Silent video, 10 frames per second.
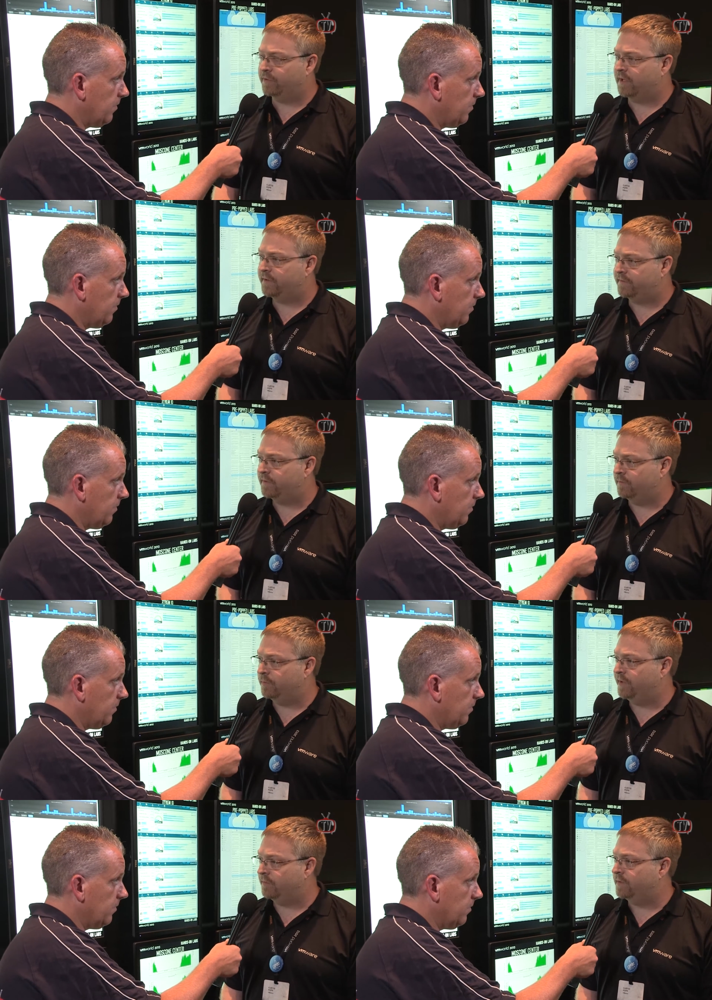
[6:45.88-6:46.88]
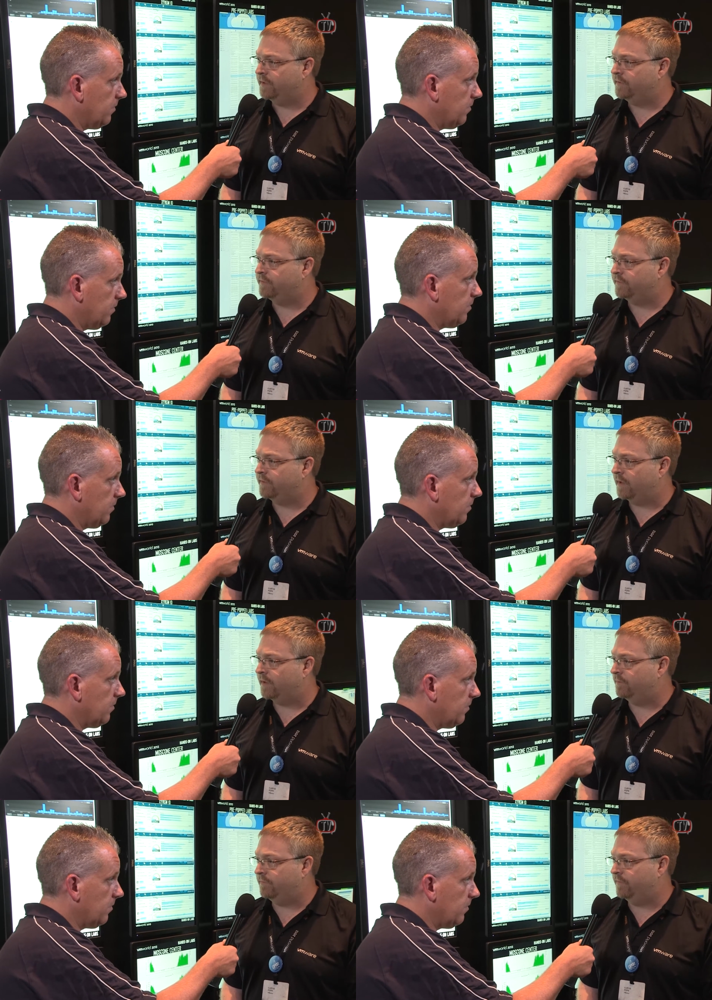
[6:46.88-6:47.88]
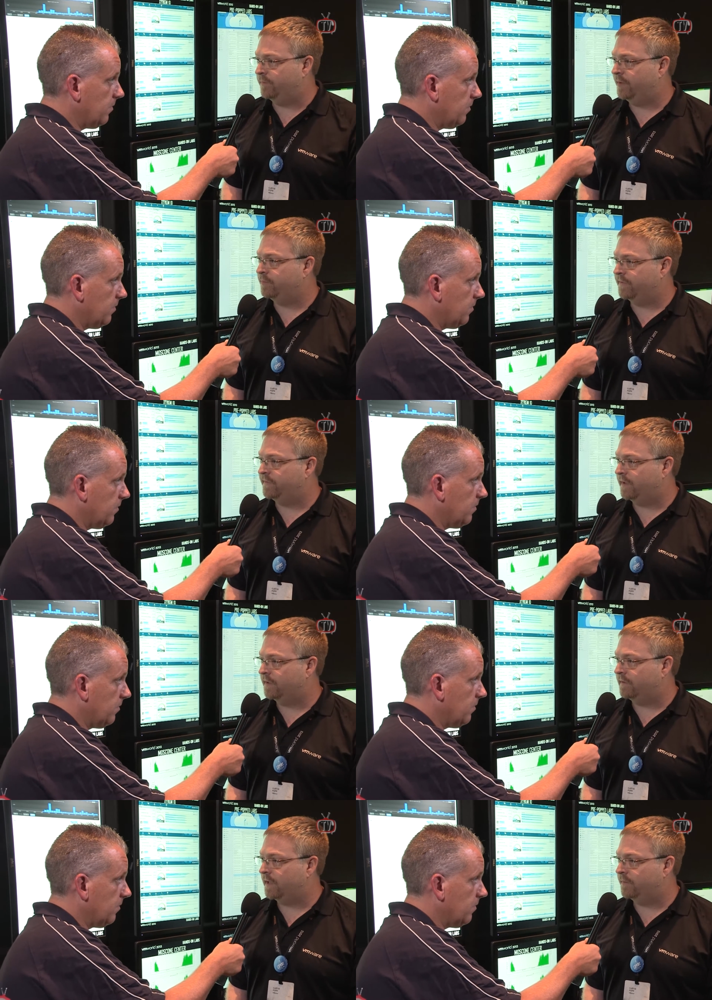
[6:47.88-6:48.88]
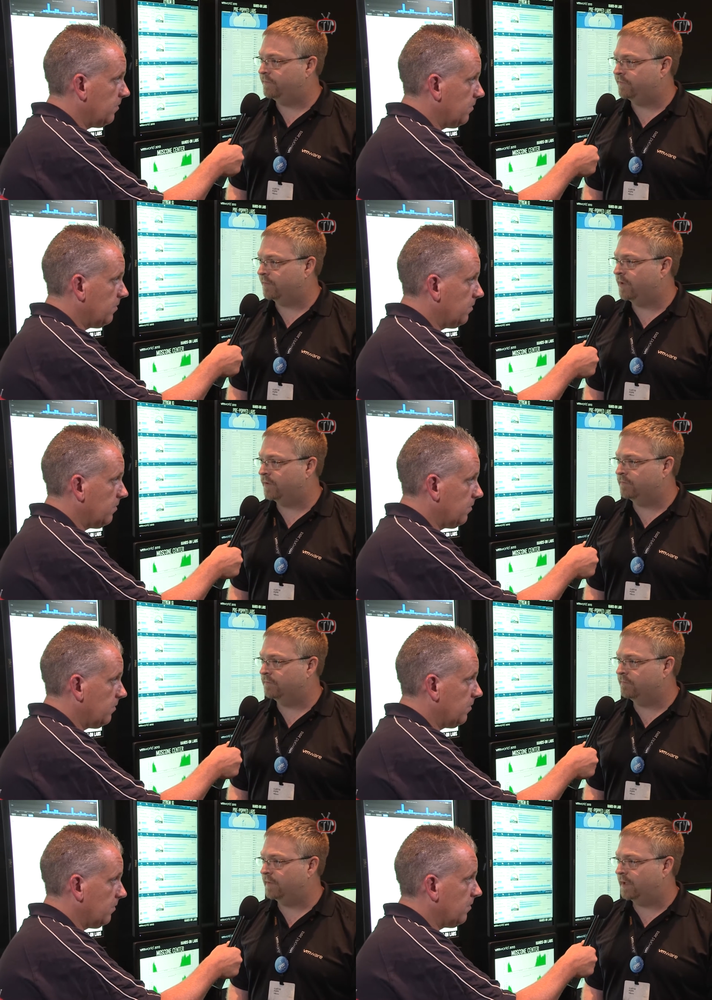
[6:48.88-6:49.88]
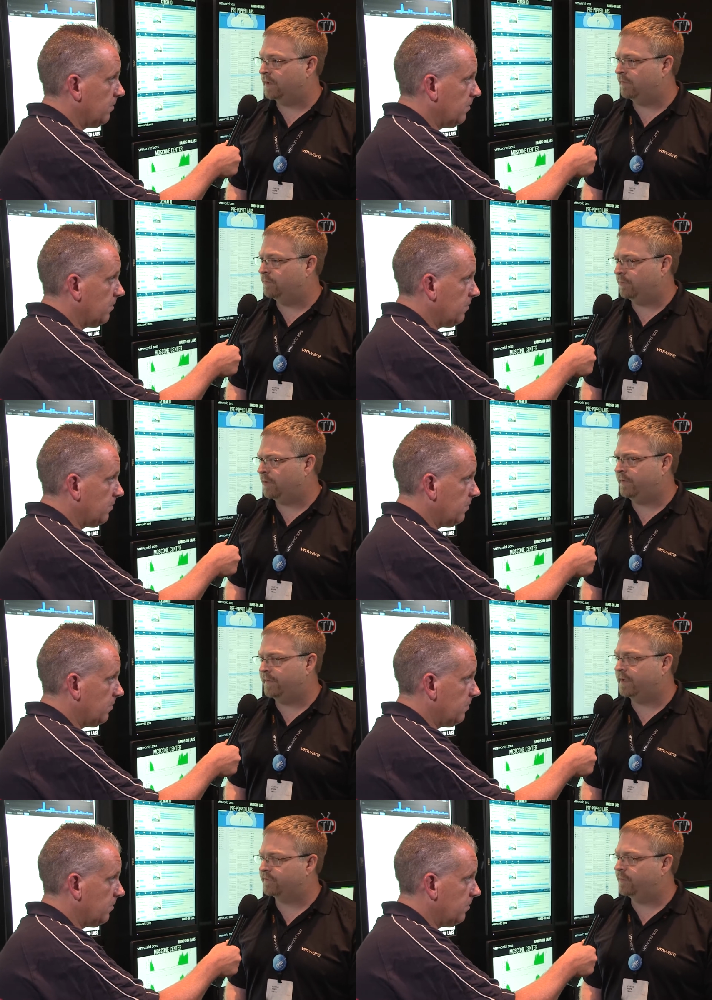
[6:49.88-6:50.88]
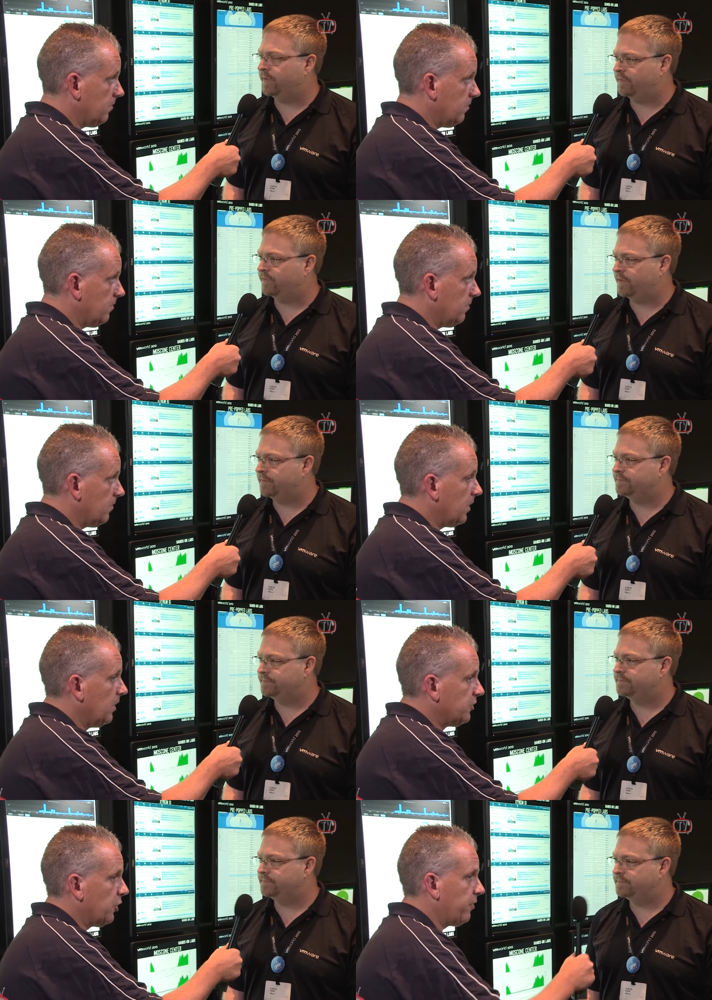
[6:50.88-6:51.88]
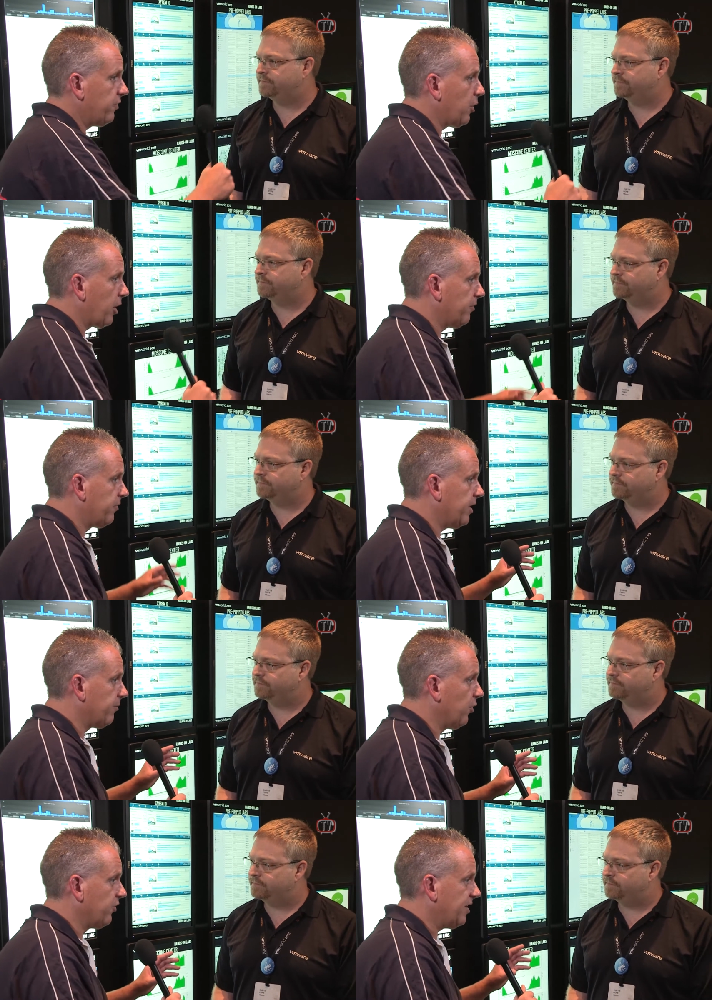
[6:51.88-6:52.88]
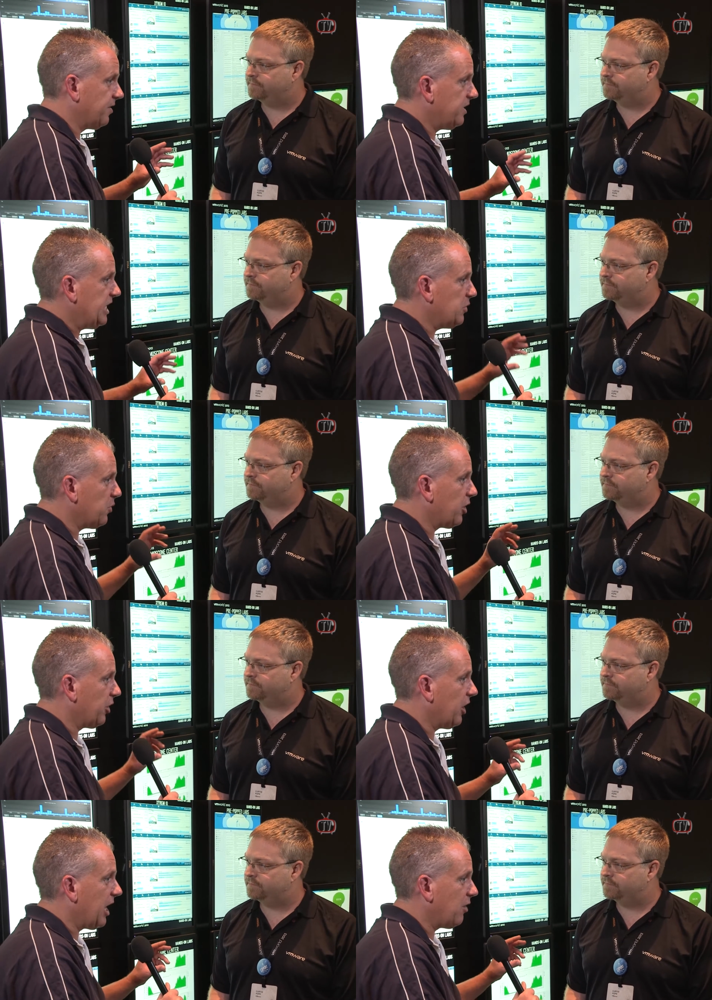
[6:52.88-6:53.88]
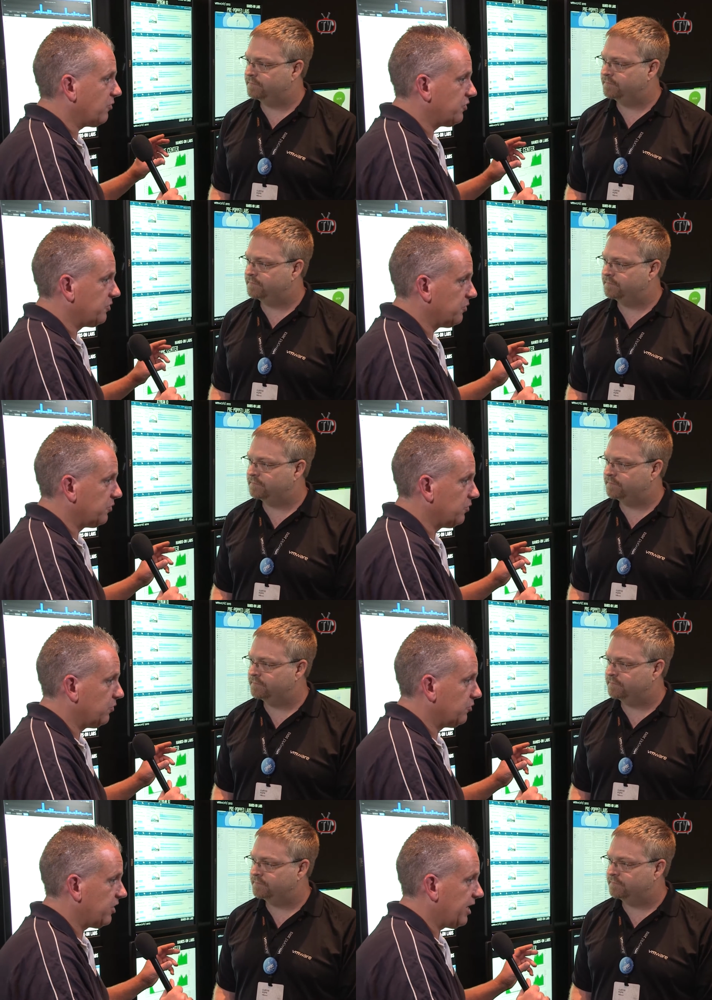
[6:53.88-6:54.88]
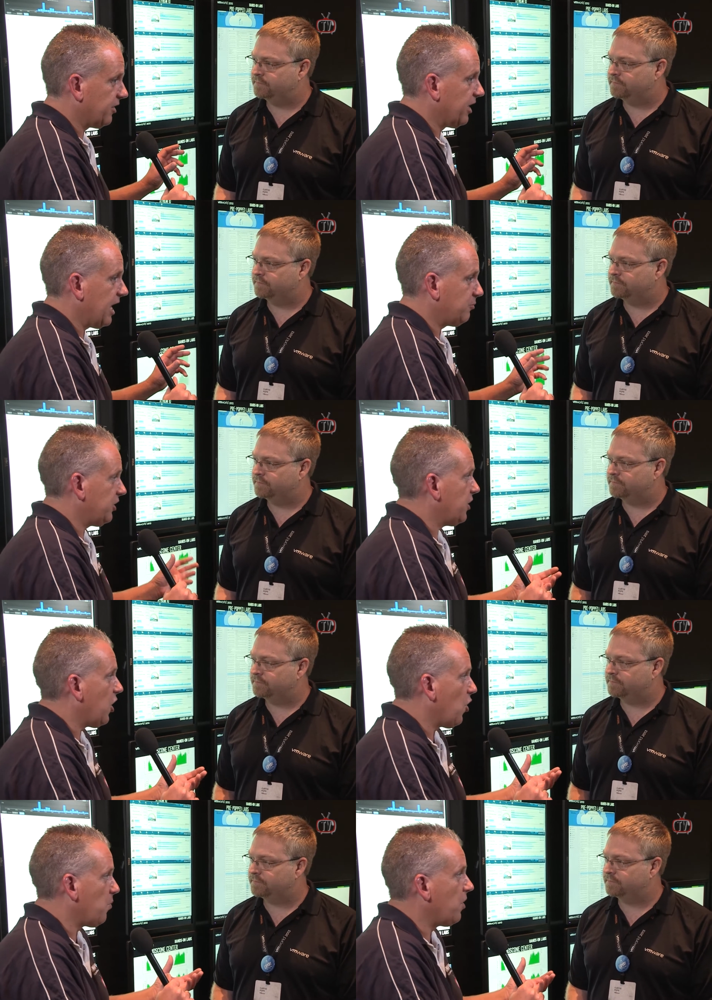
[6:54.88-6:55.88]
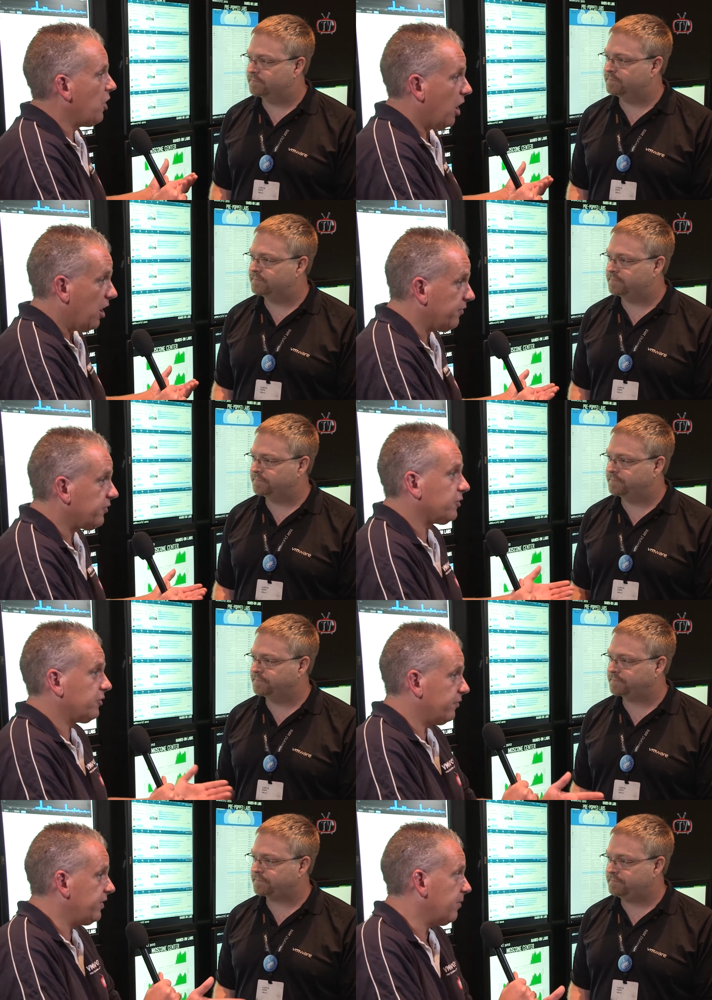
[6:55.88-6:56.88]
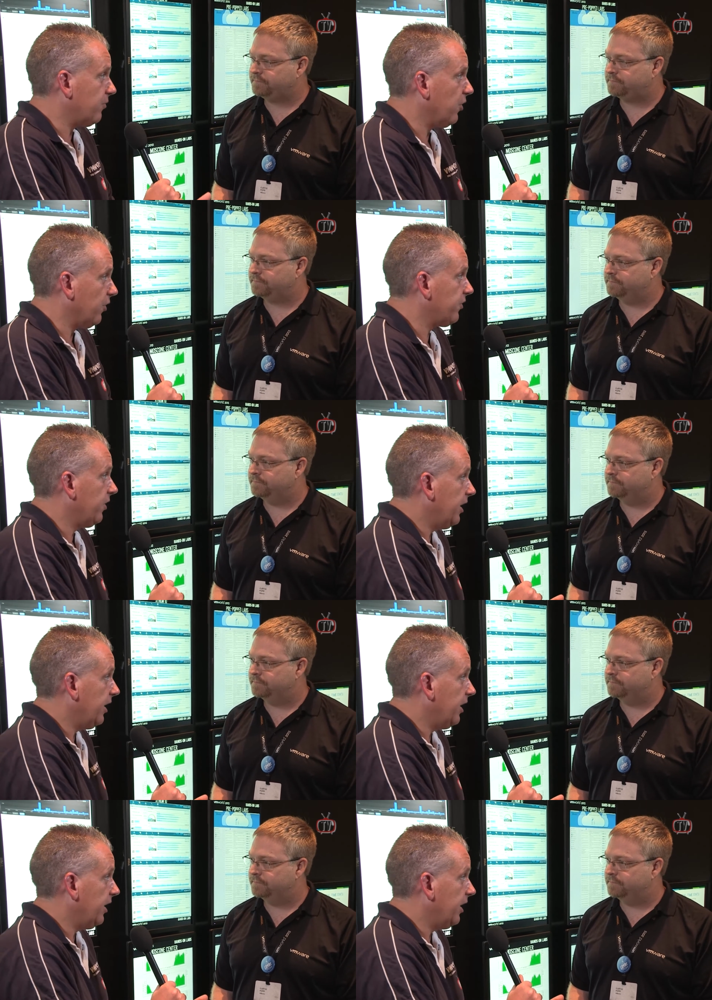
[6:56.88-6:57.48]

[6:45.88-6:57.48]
Speaker 1: content will be released um, for people to take labs from home uh, probably in the next month or so.
Speaker 2: So if you are a VMworld attendee, you are allowed to take the labs at home after the VMworld